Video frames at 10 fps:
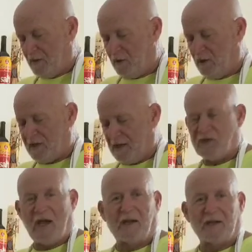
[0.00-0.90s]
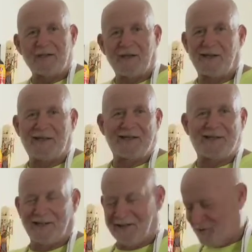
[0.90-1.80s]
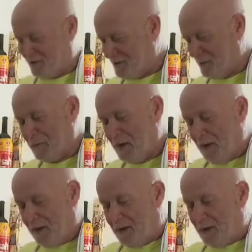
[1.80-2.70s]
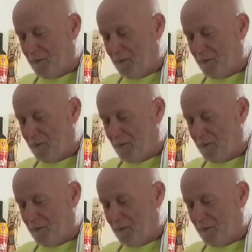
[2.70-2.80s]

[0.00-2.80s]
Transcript: because it looks like shallots and it tastes delicious.